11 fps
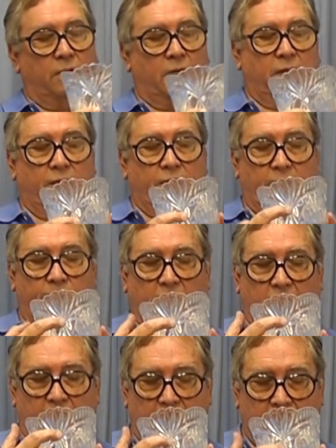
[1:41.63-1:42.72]
the
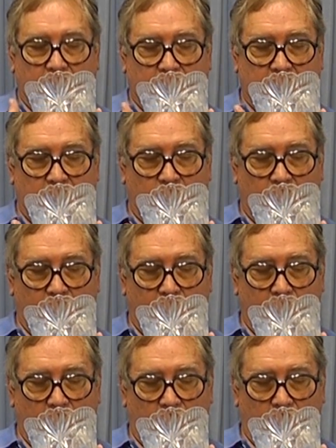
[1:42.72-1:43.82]
ability to see where the
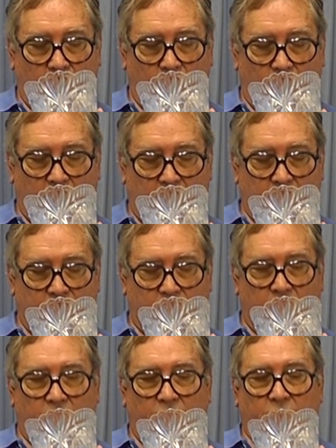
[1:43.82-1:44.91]
mold
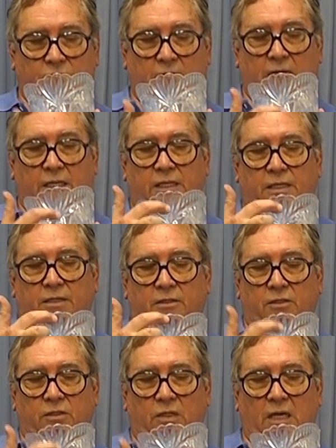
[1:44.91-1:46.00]
was on the side of the
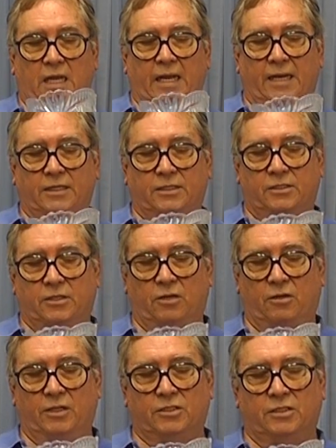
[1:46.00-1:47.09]
glass.
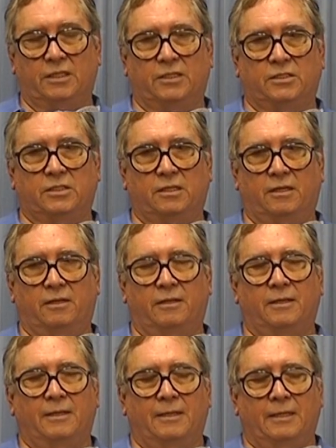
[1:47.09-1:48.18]
So
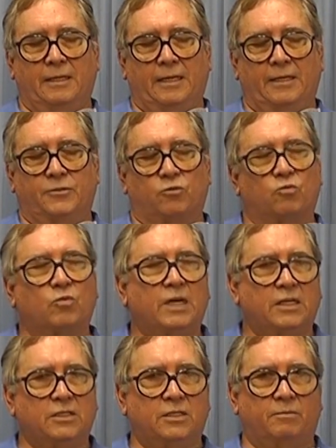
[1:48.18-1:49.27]
it's
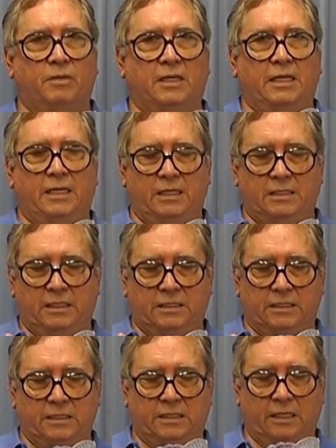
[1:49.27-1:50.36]
reasonably easy
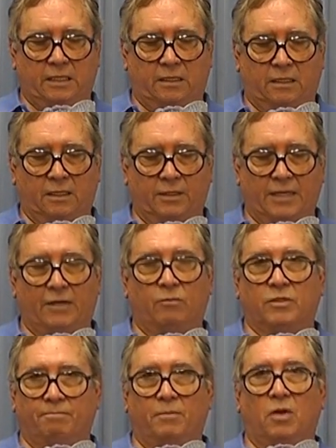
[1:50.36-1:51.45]
to tell that it
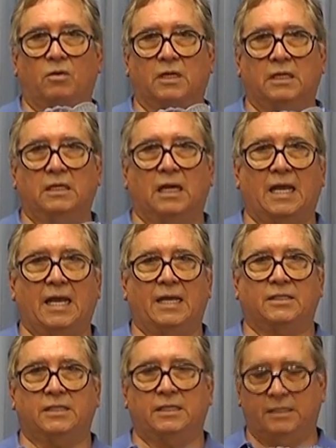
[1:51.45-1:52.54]
was molded
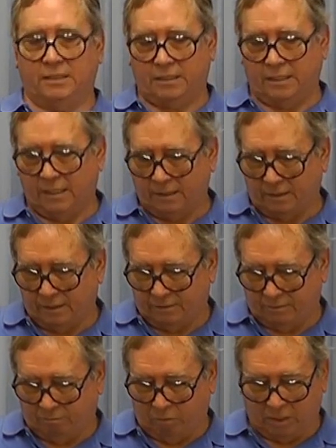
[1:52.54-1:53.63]
glass instead
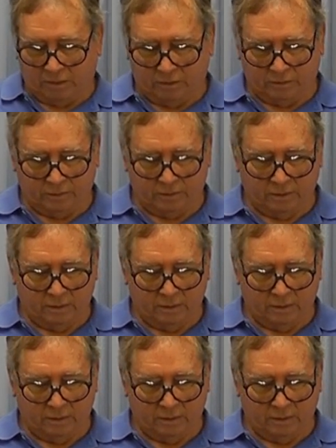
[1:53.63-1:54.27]
of blown